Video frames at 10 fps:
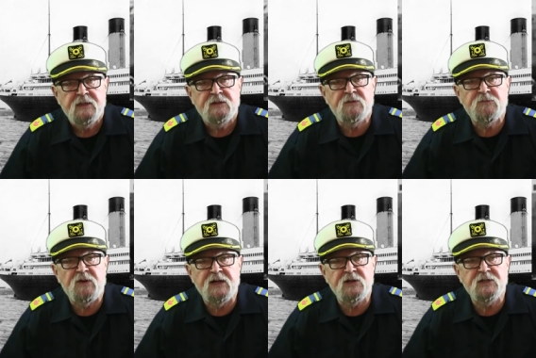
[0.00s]
The
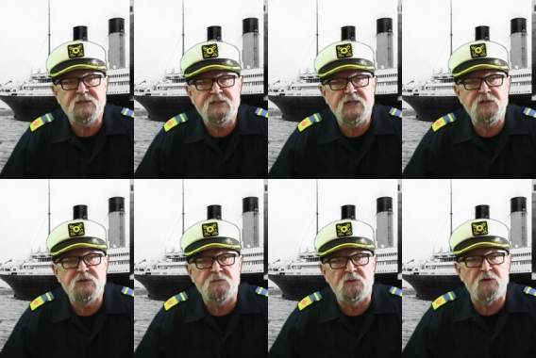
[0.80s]
fire
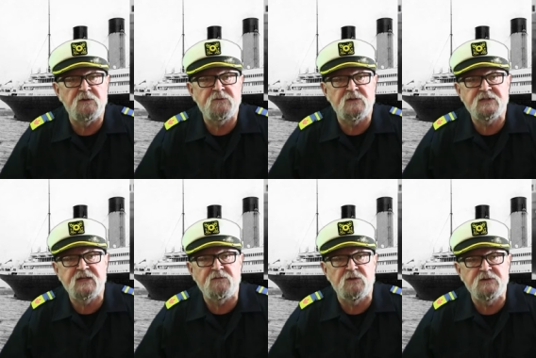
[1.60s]
continued to burn for
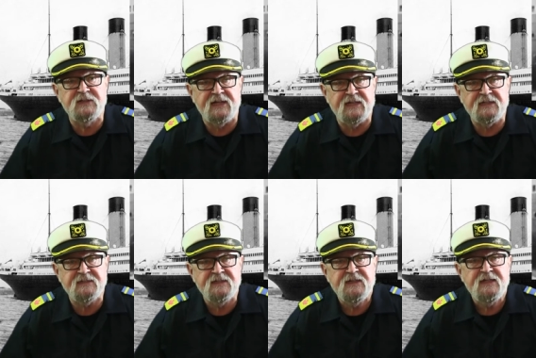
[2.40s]
several
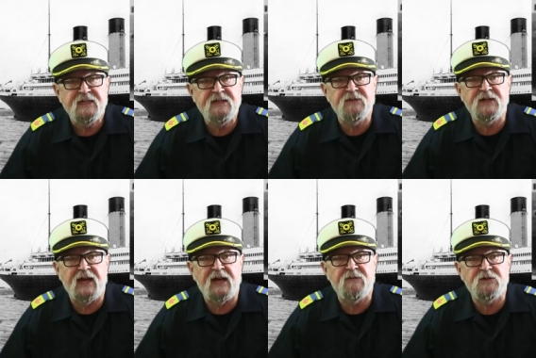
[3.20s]
days, even
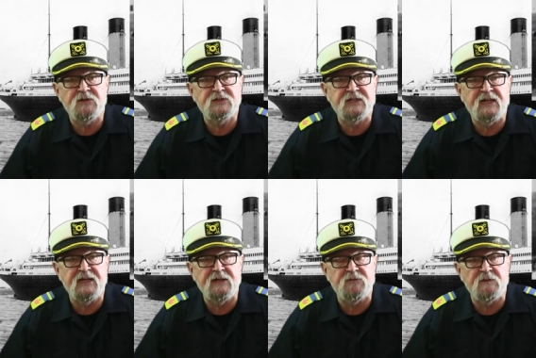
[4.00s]
after
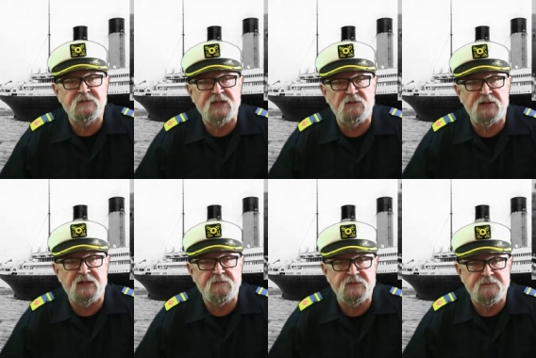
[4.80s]
sailing from
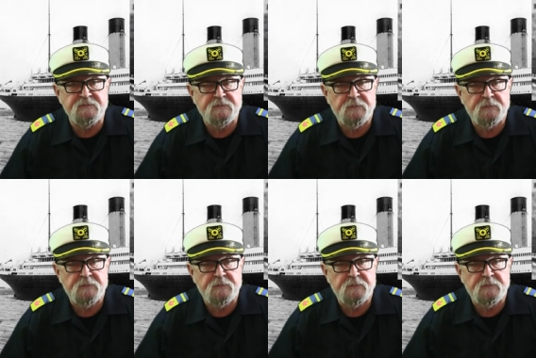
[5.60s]
Southampton.